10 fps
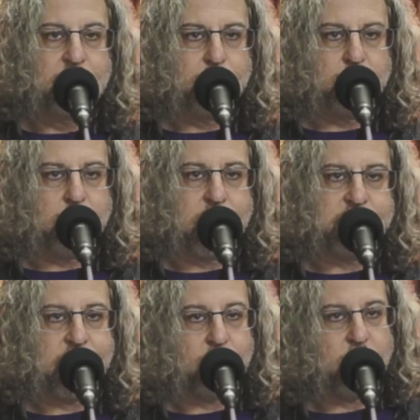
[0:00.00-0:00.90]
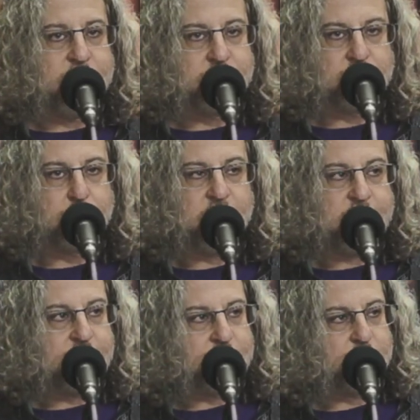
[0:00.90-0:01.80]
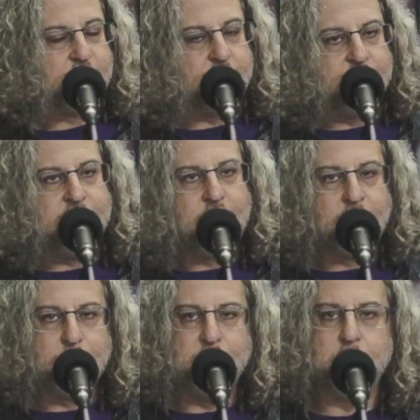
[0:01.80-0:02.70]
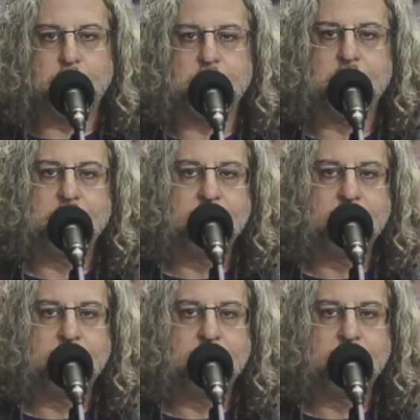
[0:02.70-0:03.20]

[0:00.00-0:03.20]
blew out that whale's brains with a lead harpoon.